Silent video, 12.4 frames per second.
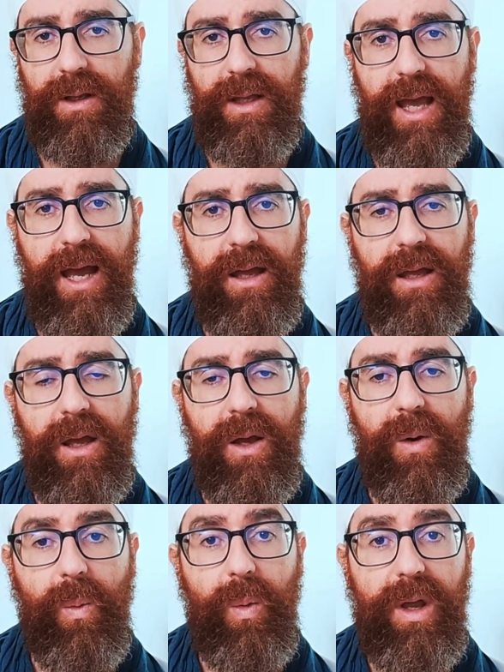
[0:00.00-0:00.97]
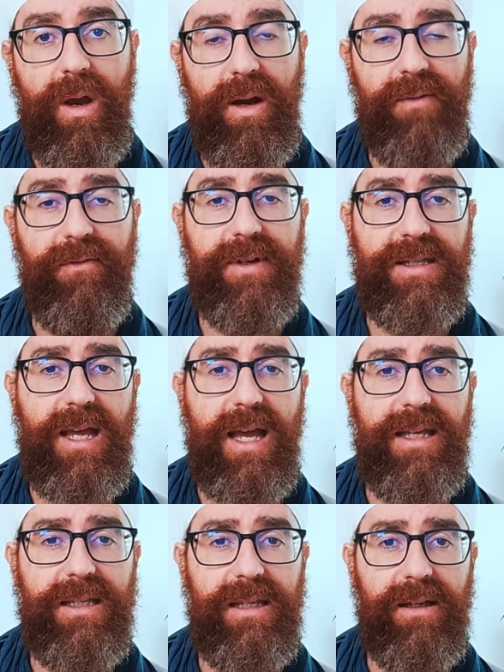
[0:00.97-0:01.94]
yeah, we are
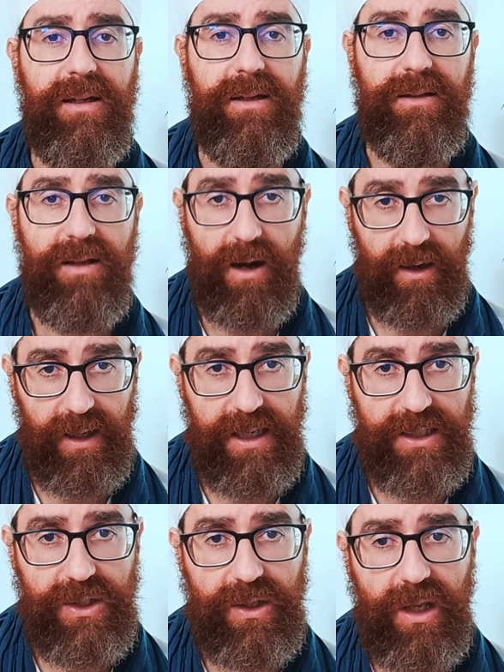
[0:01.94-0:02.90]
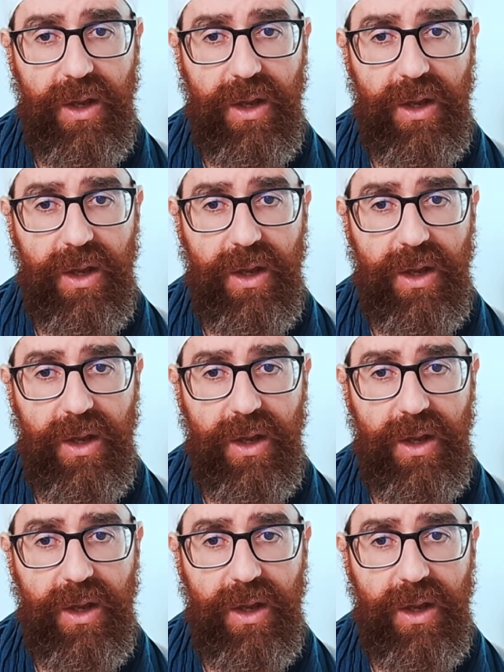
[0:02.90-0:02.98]
emphasizing darkness.